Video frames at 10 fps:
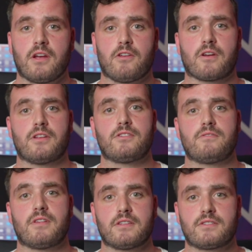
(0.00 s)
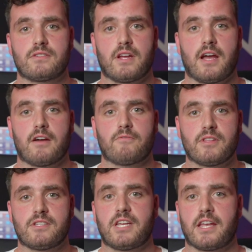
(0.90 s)
You're going to do this
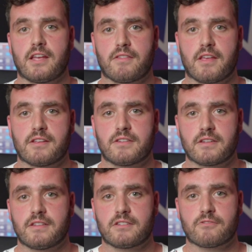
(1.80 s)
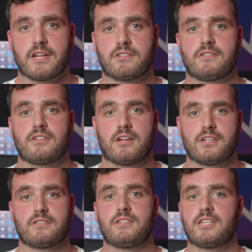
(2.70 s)
really taking things into consideration, such
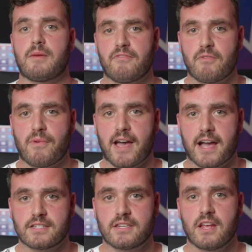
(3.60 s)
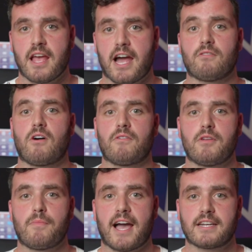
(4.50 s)
as the type of impacts, how long the
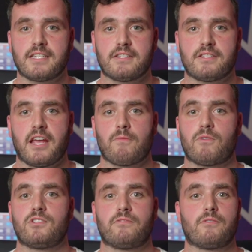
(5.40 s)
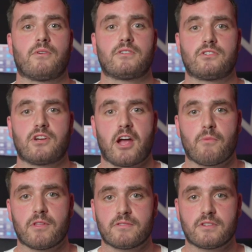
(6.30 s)
impact is, and what you really want to shine,
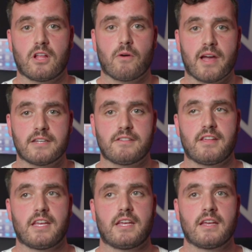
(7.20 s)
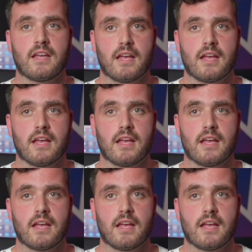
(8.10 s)
whether it's the low end, the